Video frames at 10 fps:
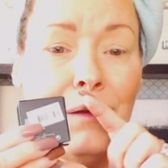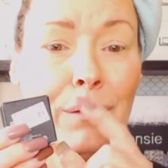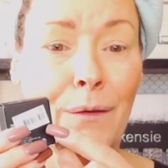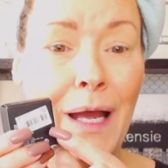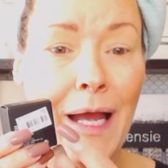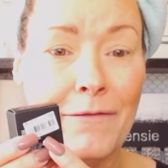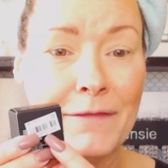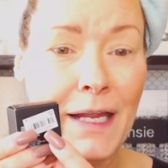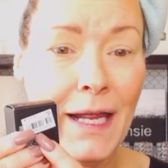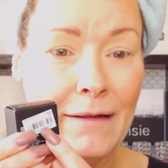You
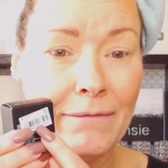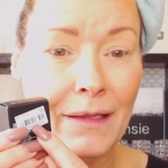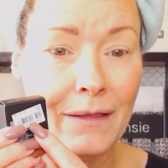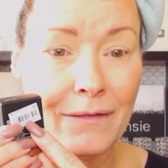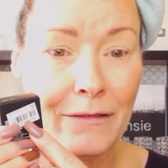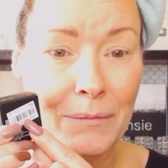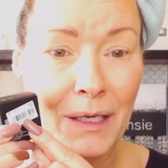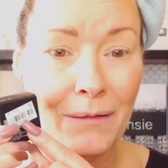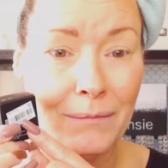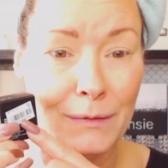have to have this to
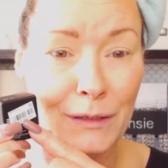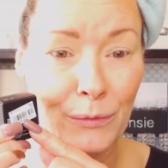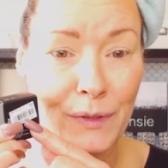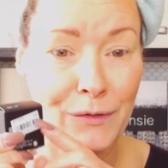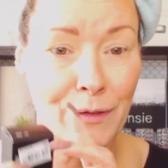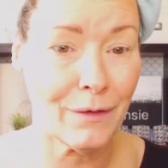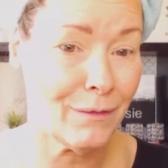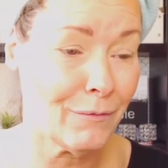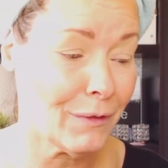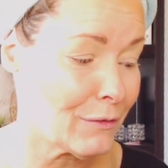be able to return
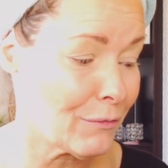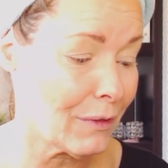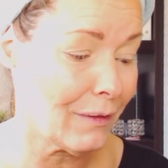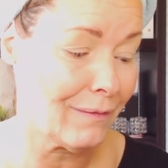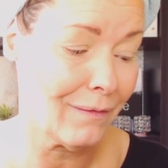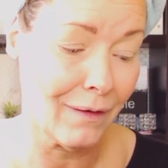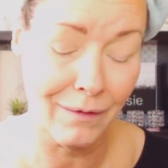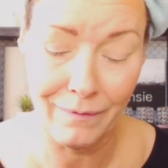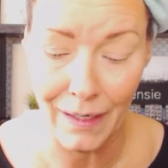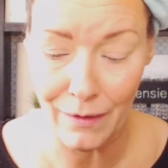it, which really
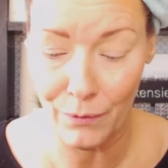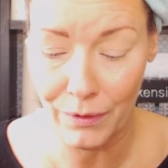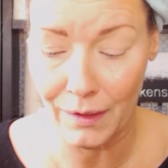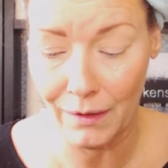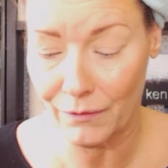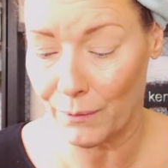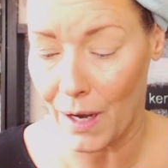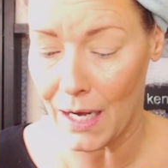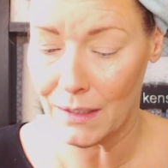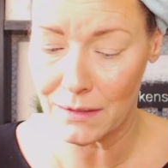stinks. I don't think it's
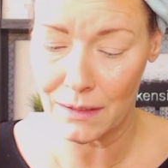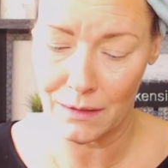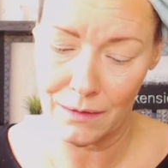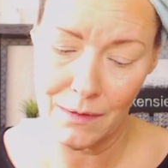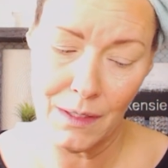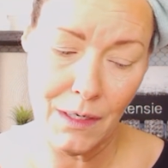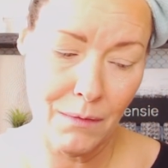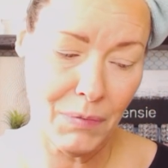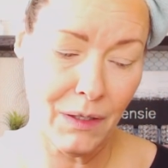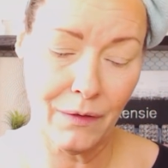right.
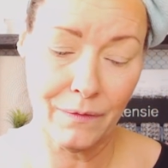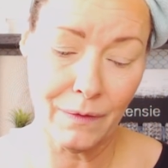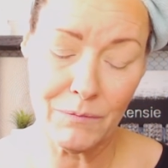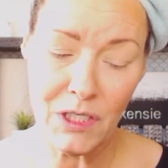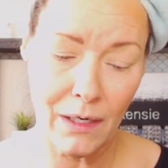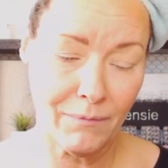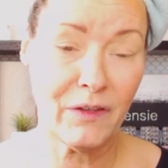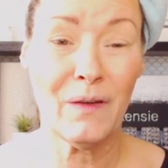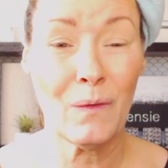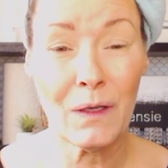because
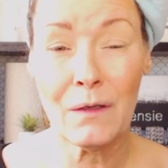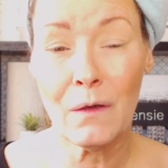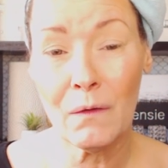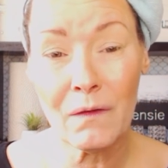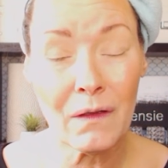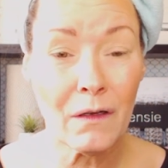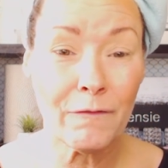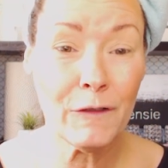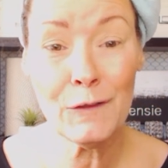sometimes you could use it a